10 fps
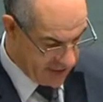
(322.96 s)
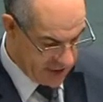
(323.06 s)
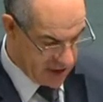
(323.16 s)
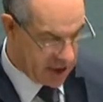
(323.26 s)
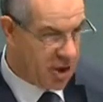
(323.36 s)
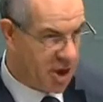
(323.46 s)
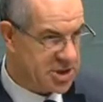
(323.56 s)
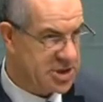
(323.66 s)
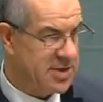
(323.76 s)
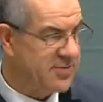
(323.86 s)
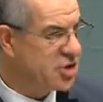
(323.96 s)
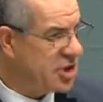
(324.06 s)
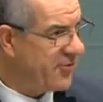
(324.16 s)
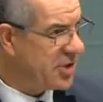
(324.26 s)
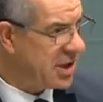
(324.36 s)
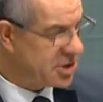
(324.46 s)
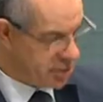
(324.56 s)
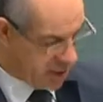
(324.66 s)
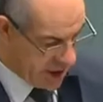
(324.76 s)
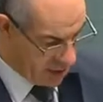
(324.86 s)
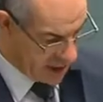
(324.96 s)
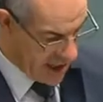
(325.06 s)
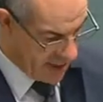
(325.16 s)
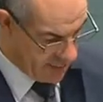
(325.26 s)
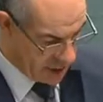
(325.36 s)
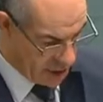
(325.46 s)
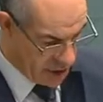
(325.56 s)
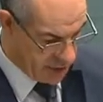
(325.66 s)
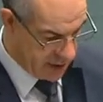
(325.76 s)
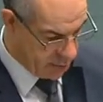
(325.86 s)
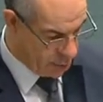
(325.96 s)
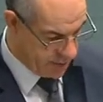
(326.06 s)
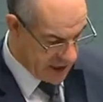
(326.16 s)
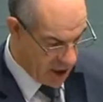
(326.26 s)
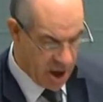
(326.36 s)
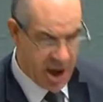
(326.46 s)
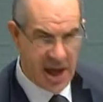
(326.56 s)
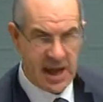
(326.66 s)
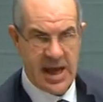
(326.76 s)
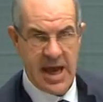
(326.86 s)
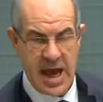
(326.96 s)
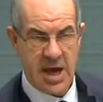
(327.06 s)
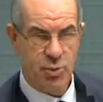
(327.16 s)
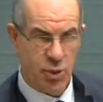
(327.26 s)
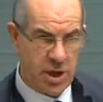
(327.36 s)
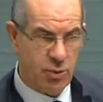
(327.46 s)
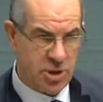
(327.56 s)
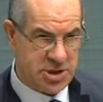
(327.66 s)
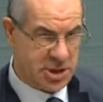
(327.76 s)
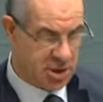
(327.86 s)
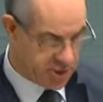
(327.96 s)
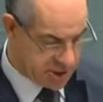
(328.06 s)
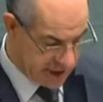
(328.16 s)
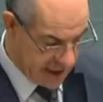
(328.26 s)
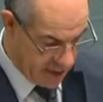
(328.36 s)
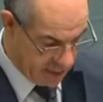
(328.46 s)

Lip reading: then the costs of shifting to a low-carbon economy will be higher and we risk losing our